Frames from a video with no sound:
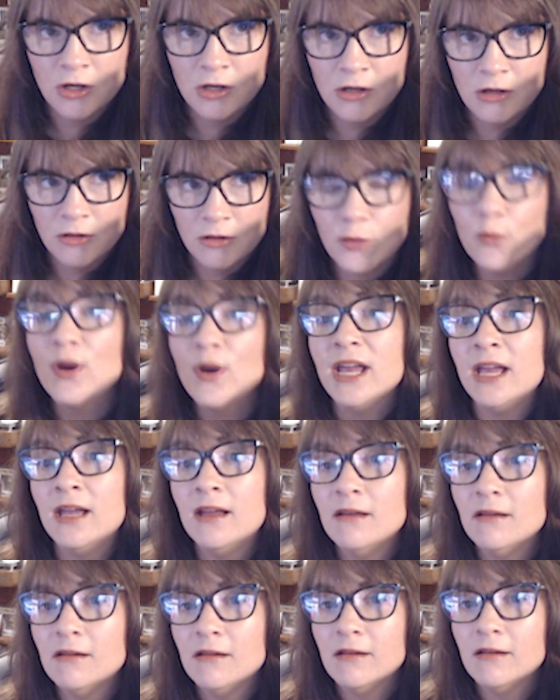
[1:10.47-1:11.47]

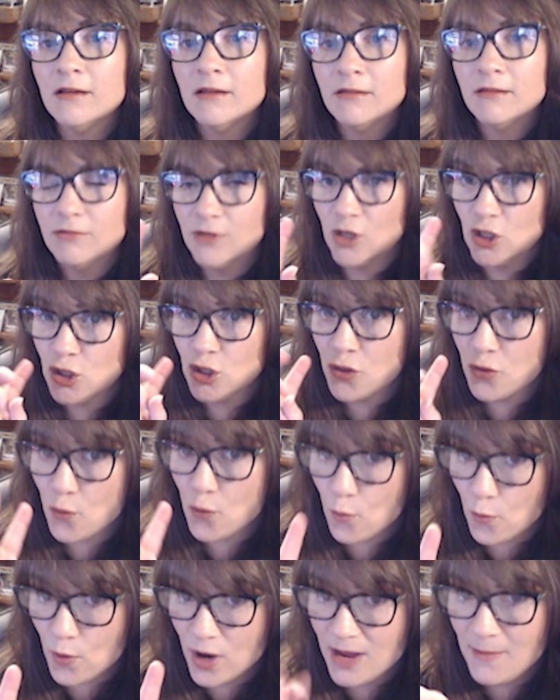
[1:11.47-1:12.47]
There's
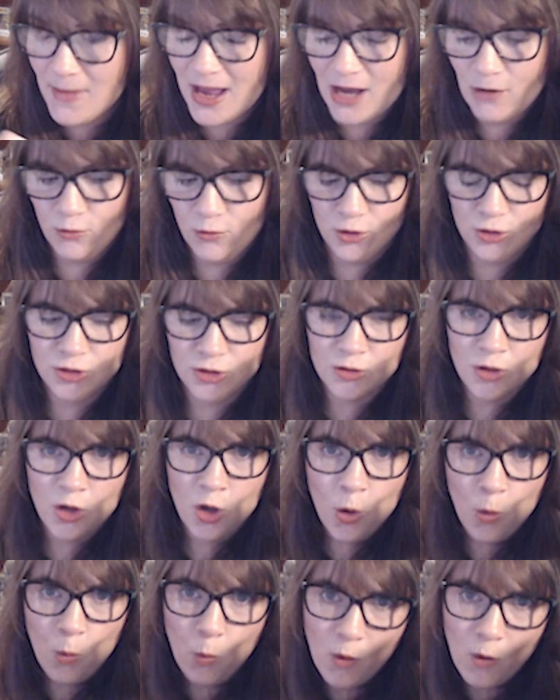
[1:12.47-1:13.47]
three main rules.
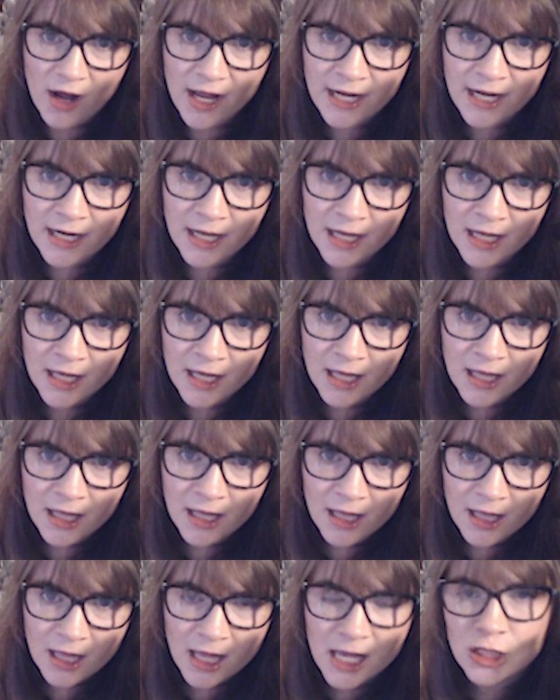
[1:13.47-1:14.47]
One,
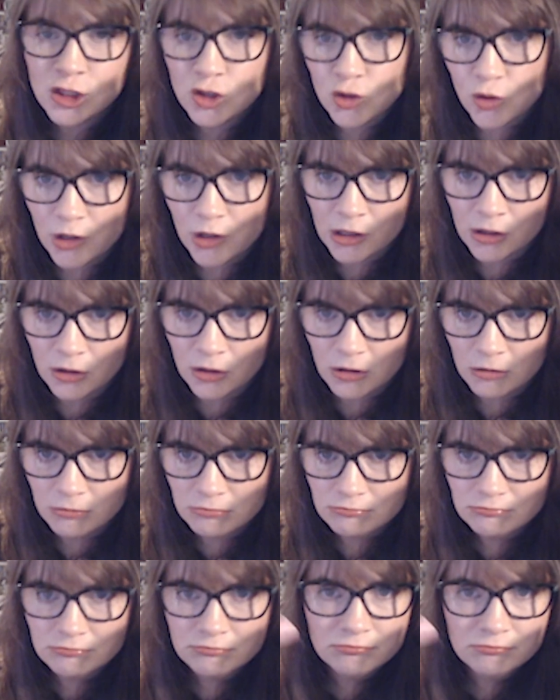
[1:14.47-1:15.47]
historical.
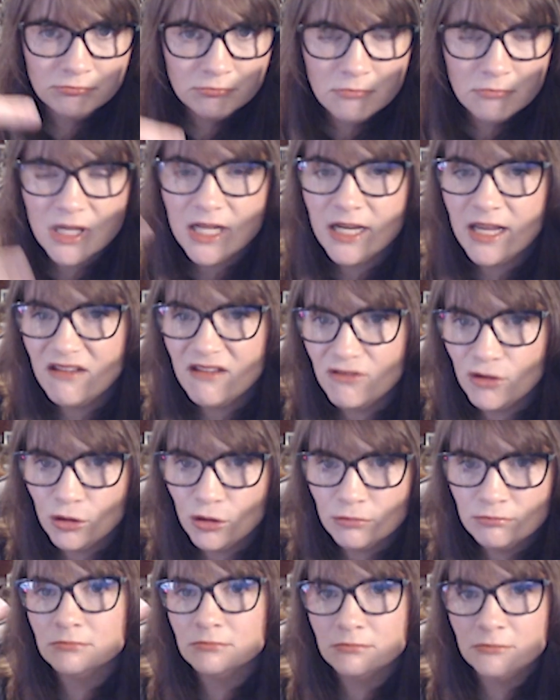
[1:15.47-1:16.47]
Medieval,
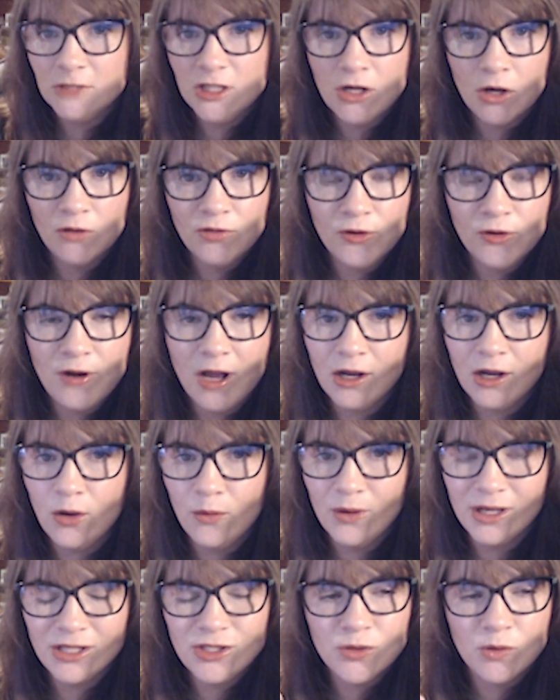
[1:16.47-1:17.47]
they're not
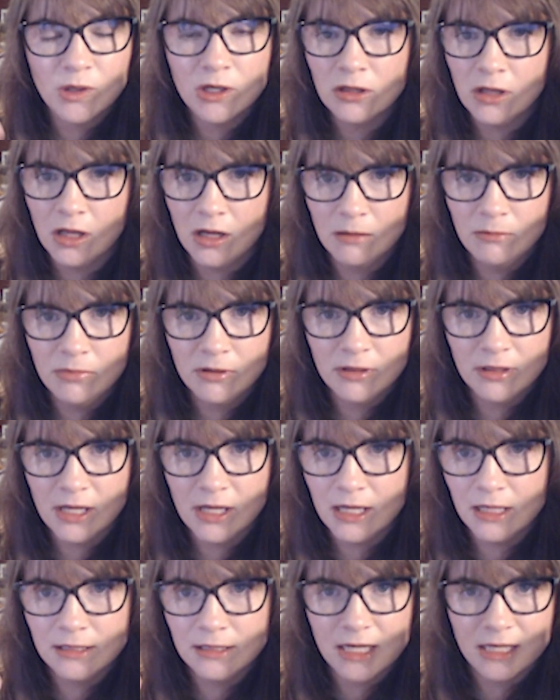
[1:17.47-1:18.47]
going to a club
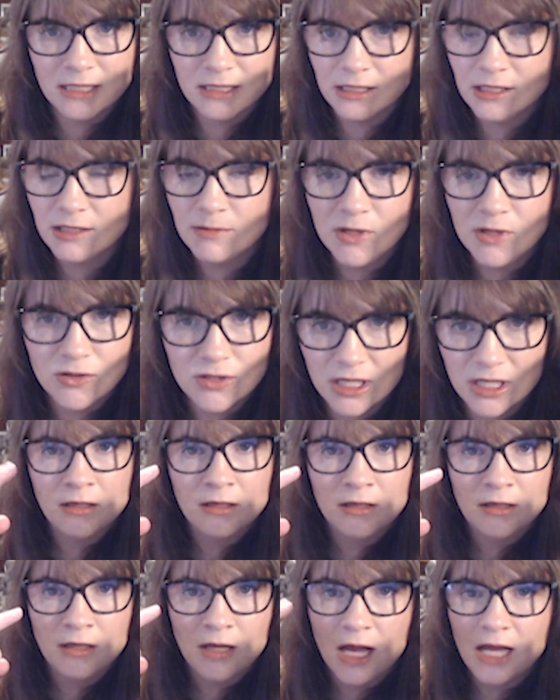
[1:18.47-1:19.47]
and dancing to music,
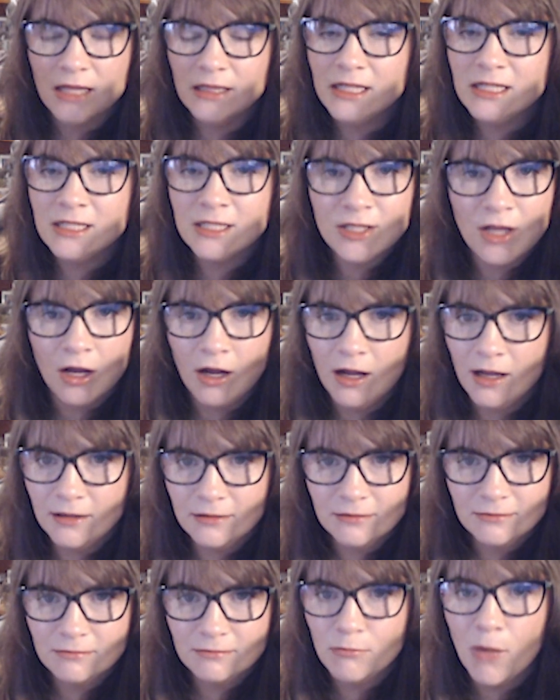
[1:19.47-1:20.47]
at least not
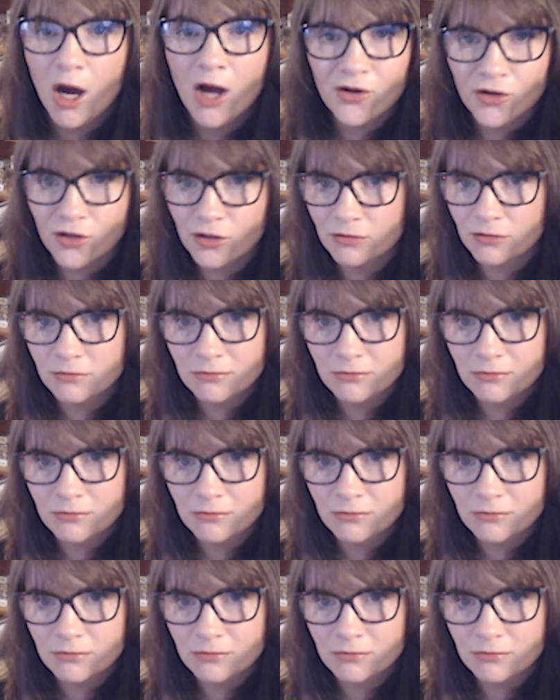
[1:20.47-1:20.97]
modern